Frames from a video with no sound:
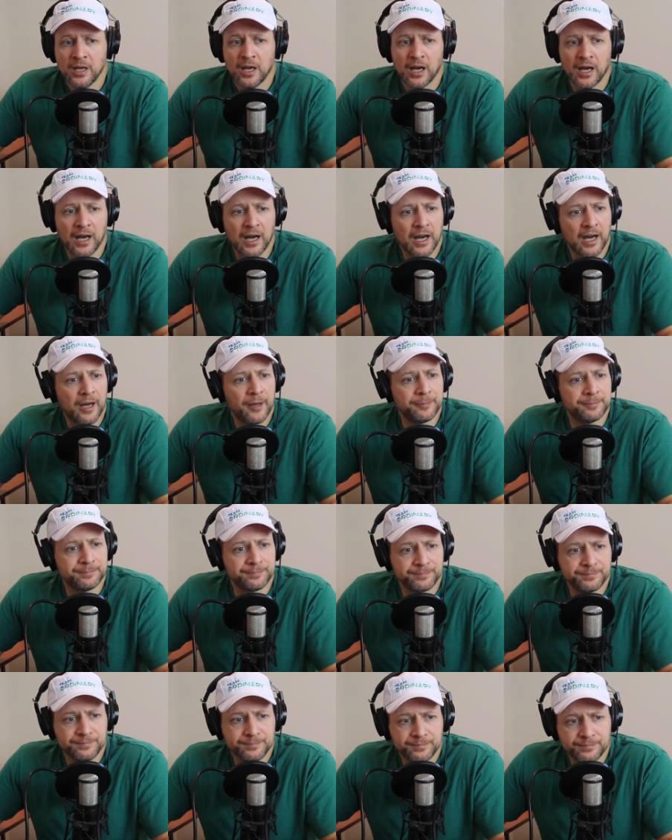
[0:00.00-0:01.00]

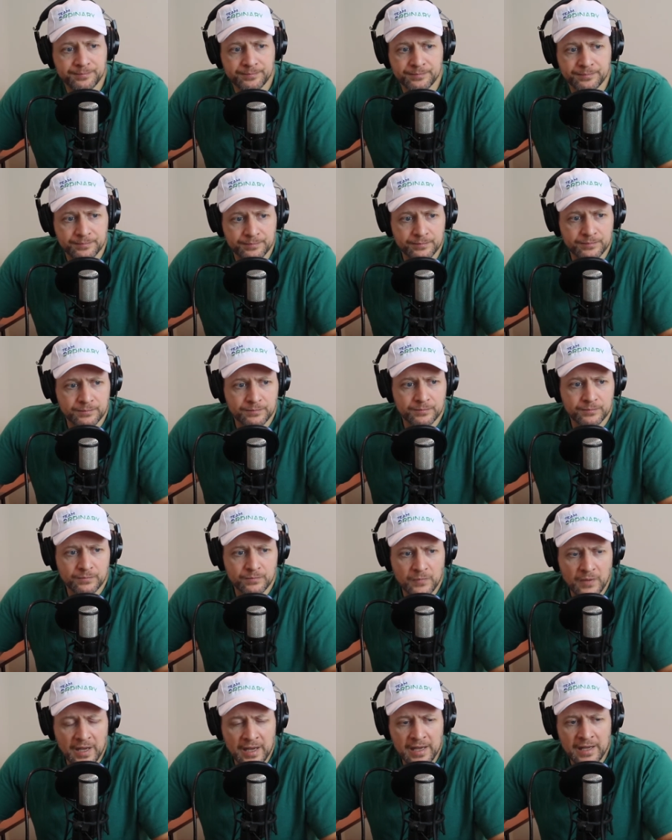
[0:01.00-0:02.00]
And,
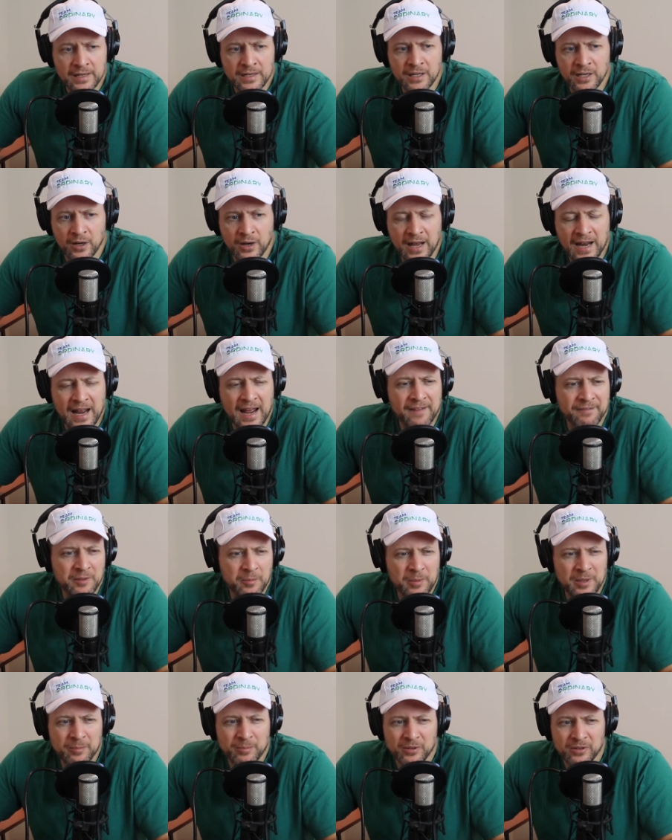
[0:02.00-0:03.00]
you know, half
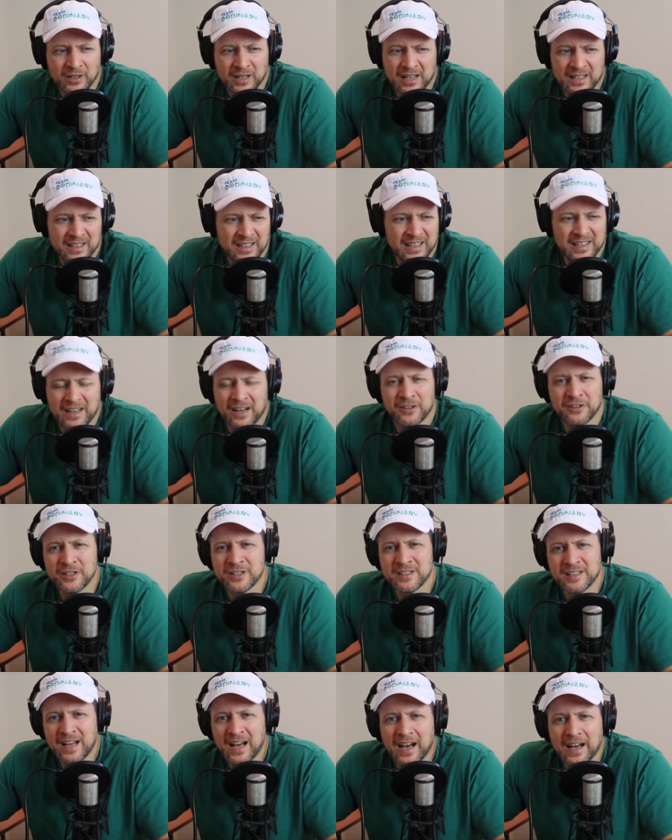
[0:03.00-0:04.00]
the people are kind of like, are
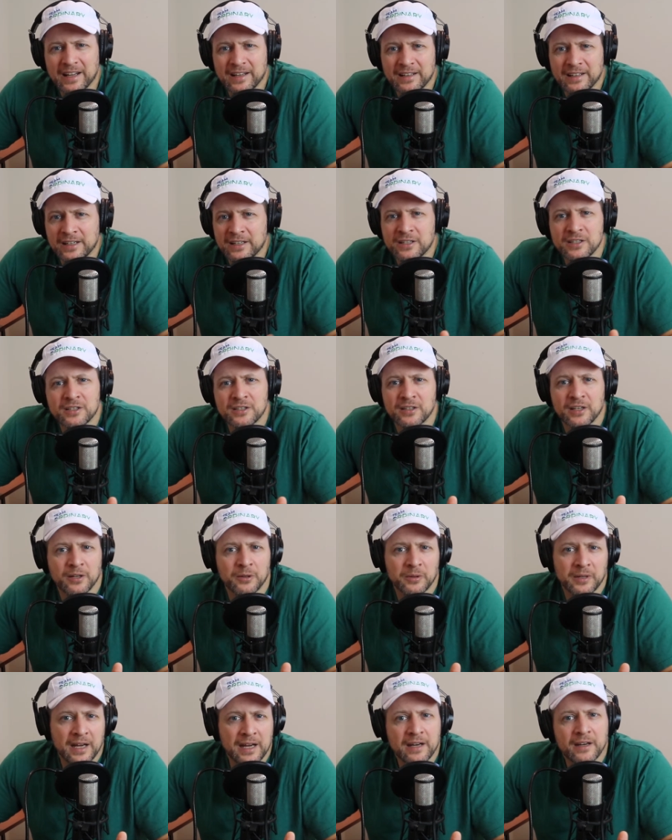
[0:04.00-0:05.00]
just not, they
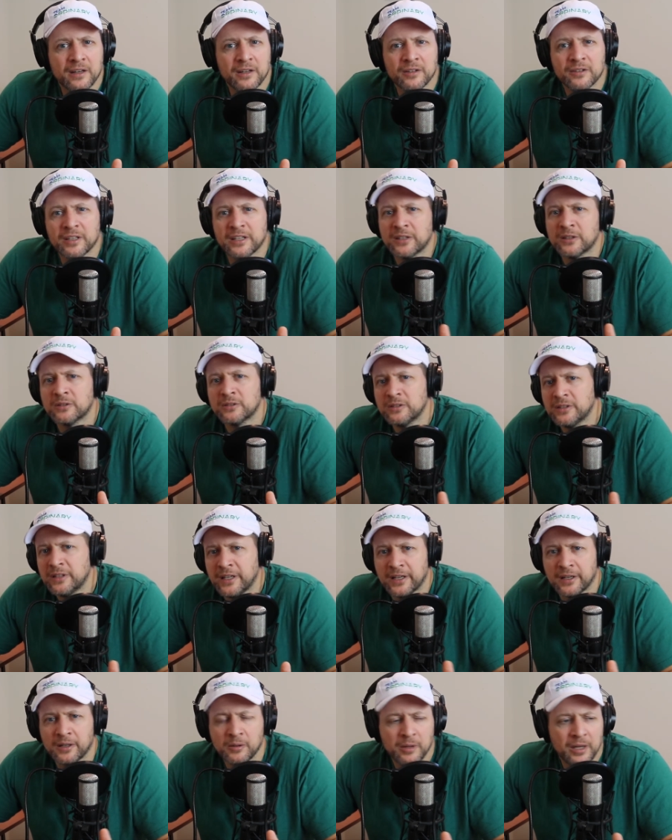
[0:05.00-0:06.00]
don't care. They don't, you
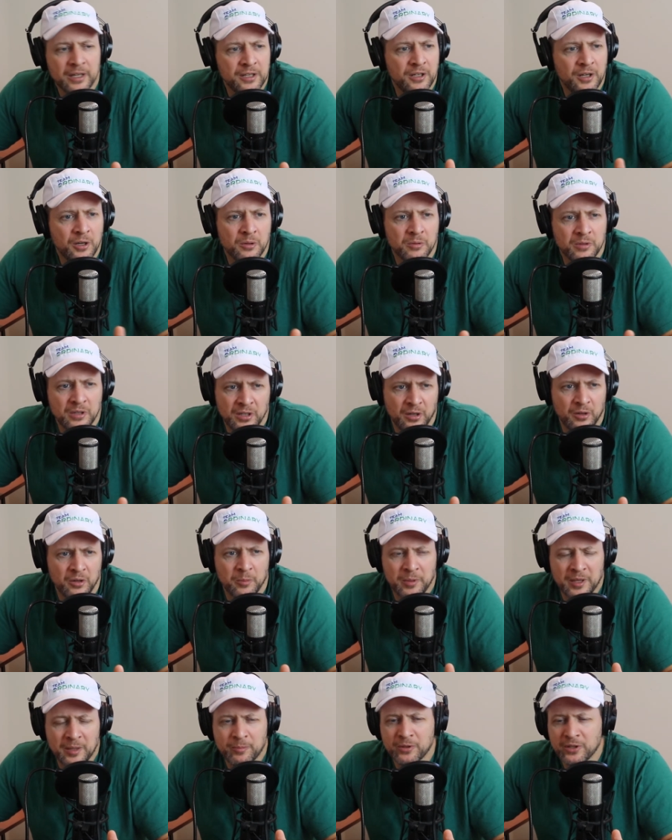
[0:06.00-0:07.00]
know, and you know, the
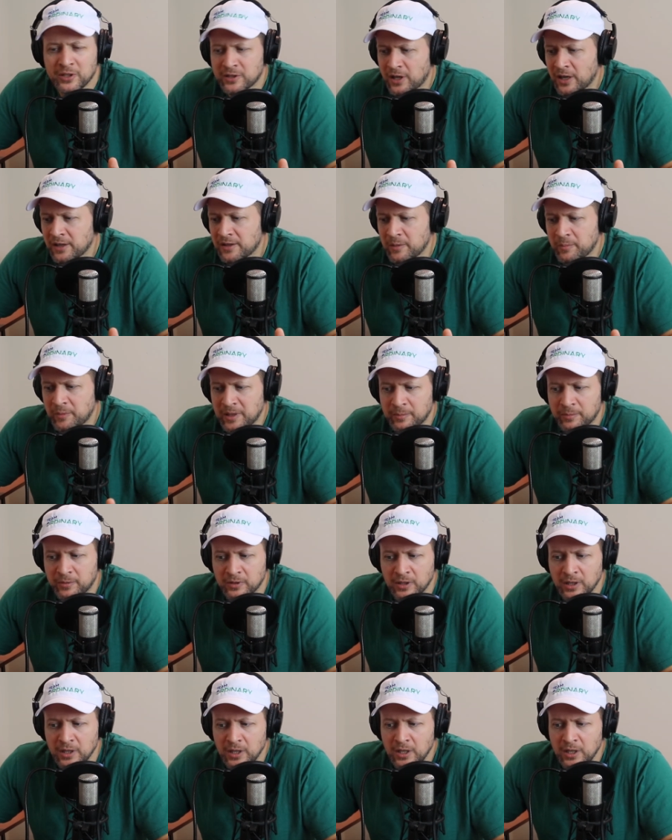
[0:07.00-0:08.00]
people, you talk to the people